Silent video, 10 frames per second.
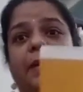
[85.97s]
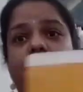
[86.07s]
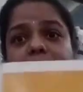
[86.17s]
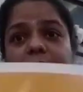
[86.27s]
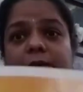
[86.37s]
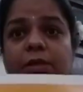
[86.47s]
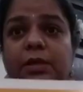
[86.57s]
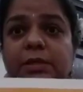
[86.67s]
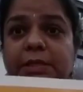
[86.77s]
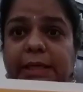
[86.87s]
paper.
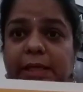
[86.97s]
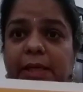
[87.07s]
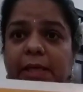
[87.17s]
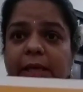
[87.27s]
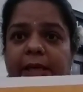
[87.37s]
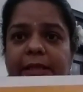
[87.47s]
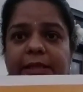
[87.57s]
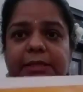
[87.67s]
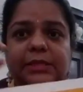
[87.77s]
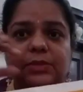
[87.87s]
See,
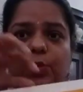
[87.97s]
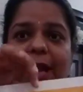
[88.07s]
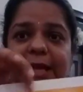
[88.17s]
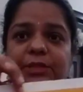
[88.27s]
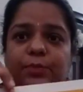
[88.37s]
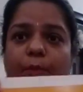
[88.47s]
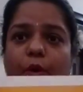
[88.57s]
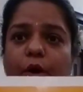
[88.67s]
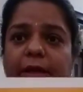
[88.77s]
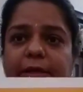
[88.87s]
this is white
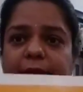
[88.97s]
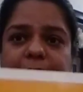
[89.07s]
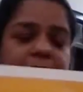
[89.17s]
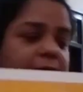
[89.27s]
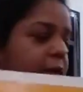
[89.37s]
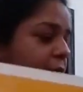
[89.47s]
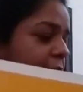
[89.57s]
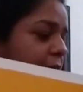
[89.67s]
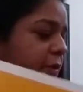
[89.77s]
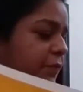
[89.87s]
border.
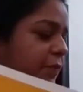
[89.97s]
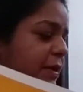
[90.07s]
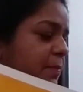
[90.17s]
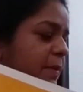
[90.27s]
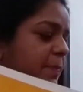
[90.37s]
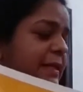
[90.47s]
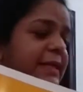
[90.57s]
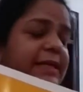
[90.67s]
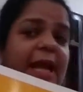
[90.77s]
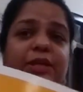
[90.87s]
The finger puppet
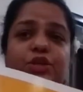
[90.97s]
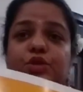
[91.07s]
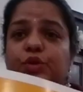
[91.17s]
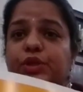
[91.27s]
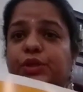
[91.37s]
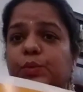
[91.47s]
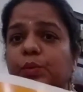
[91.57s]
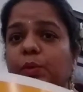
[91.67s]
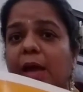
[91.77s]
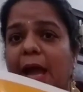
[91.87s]
that I showed
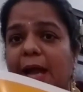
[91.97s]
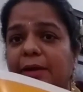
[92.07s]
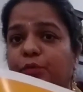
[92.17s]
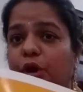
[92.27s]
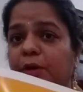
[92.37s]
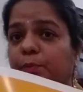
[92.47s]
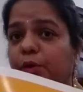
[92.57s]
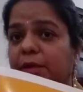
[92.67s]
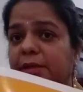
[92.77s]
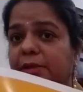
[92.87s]
you had what
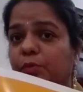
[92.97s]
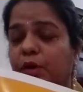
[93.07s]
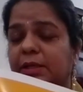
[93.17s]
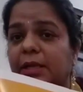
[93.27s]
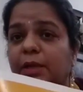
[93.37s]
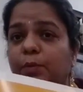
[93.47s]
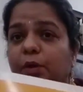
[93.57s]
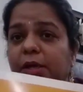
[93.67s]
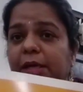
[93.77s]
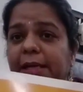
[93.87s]
border, what color
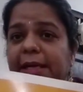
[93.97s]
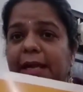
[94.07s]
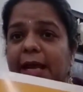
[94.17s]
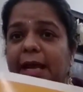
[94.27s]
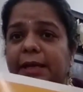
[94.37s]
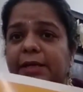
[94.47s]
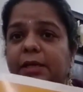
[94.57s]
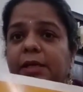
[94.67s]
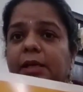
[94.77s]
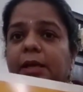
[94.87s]
border? It had
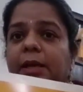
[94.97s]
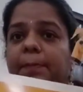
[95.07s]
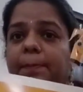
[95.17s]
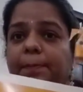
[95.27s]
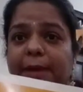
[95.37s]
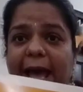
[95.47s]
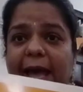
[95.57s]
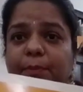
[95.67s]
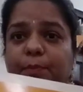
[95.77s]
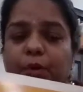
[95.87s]

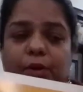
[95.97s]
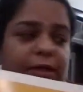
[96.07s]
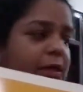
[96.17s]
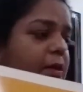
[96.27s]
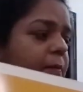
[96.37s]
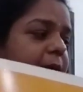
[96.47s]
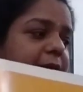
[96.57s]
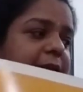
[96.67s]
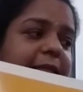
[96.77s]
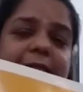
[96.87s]
black border,
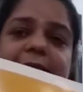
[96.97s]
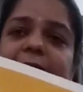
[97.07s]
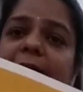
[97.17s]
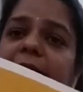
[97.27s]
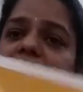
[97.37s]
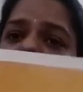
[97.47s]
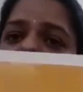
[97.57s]
but this thing has